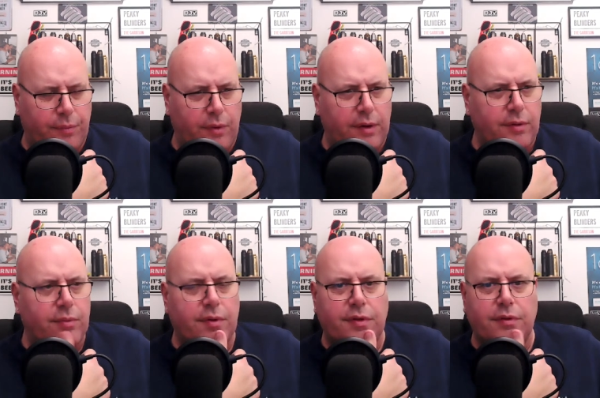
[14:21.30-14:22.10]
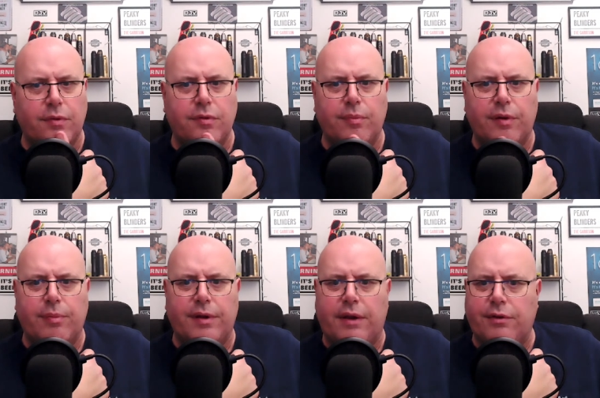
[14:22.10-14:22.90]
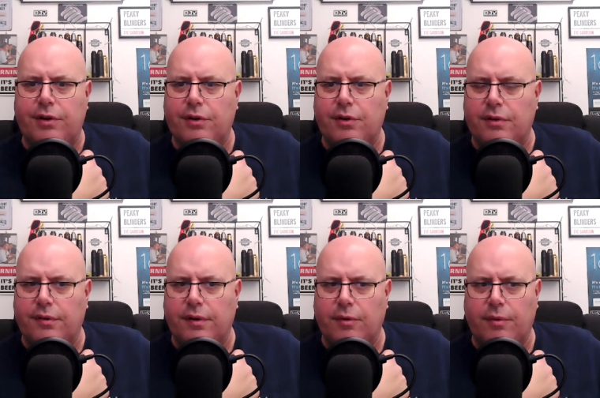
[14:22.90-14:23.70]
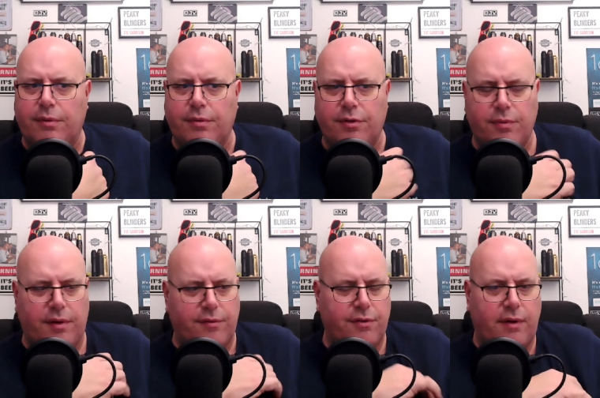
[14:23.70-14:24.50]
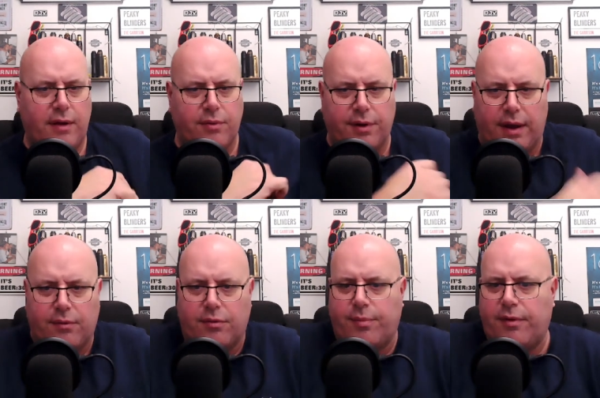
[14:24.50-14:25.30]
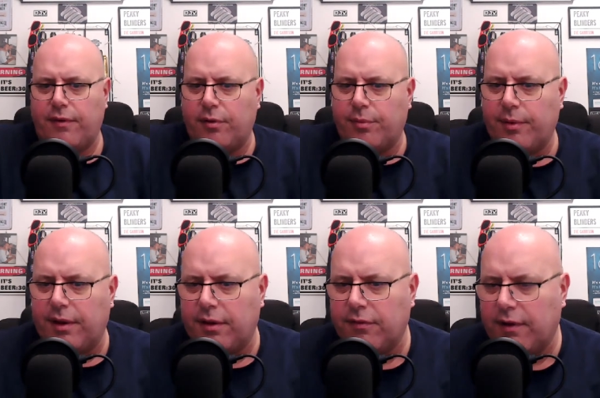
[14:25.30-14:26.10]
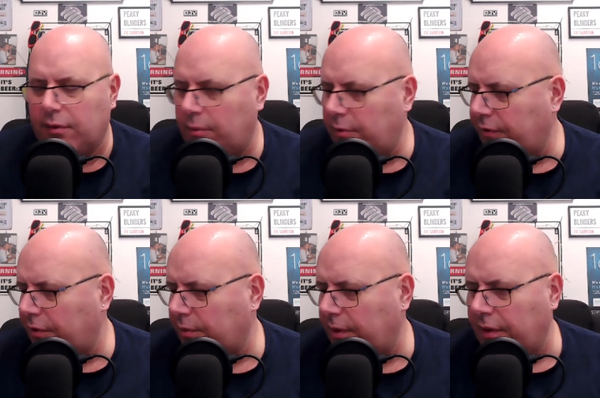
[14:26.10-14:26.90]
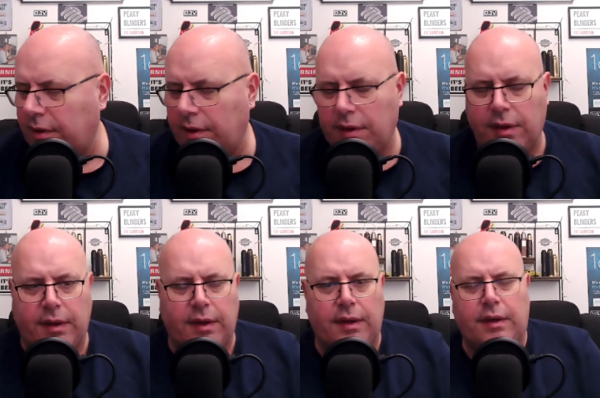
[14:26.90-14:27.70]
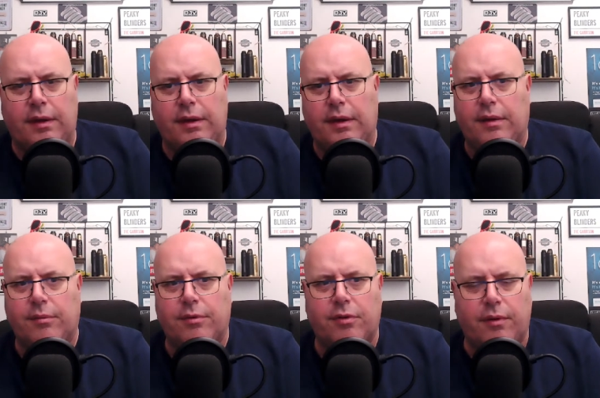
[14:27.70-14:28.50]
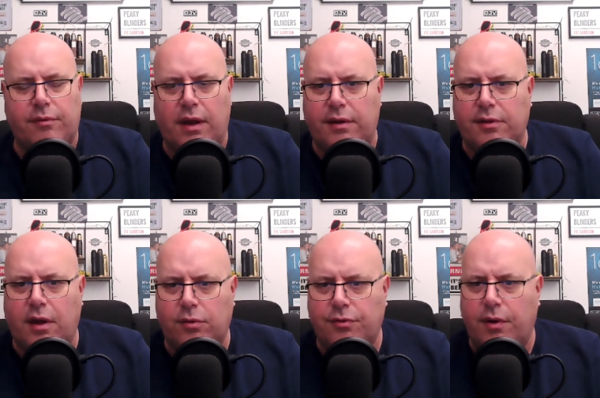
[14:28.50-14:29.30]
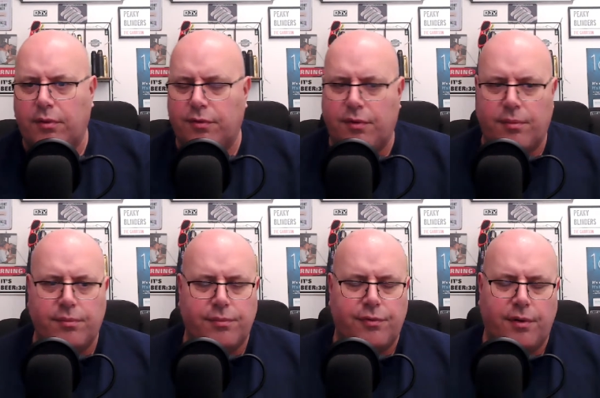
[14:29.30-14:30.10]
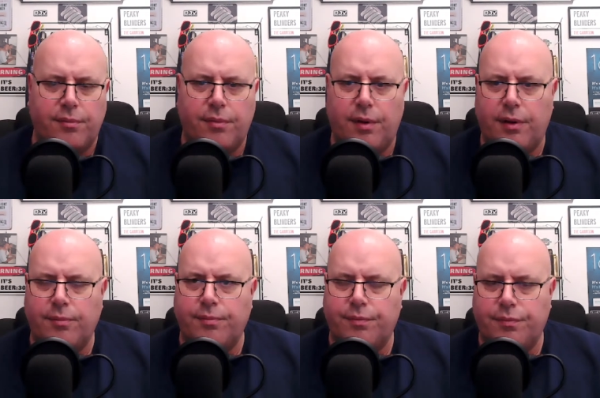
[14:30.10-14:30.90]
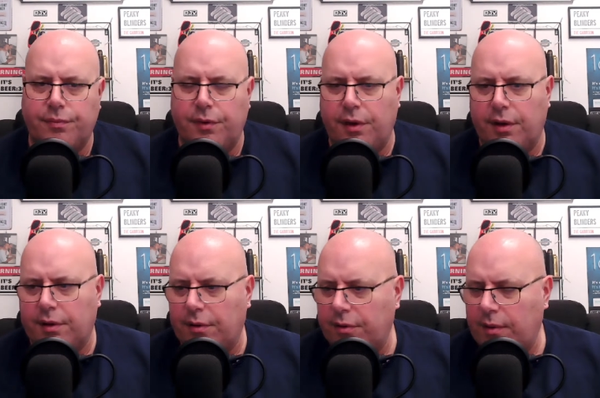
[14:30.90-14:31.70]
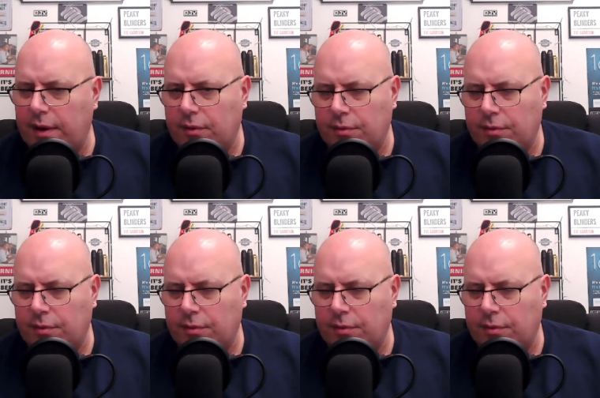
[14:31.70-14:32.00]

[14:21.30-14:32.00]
else was there? There were some people in Herradura, I think. Well, we just went for a ride one day. We was a bit fed up of being in this villa when we first went there, and we just went round this coast road from Nerca on the way up,